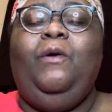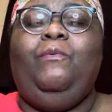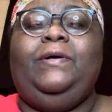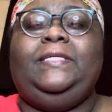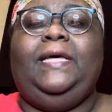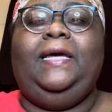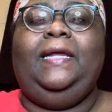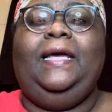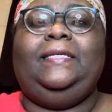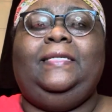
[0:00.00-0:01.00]
Once again,
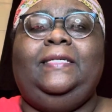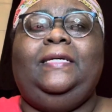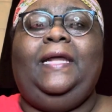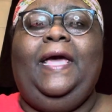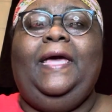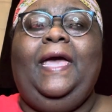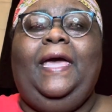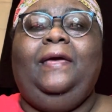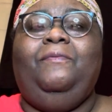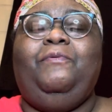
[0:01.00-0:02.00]
extension
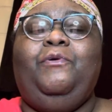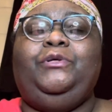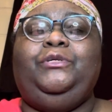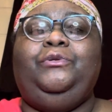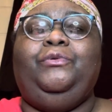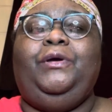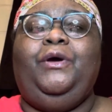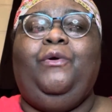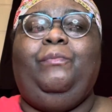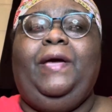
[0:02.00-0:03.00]

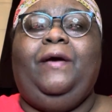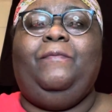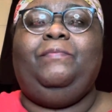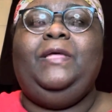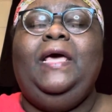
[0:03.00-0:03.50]
88-4230#.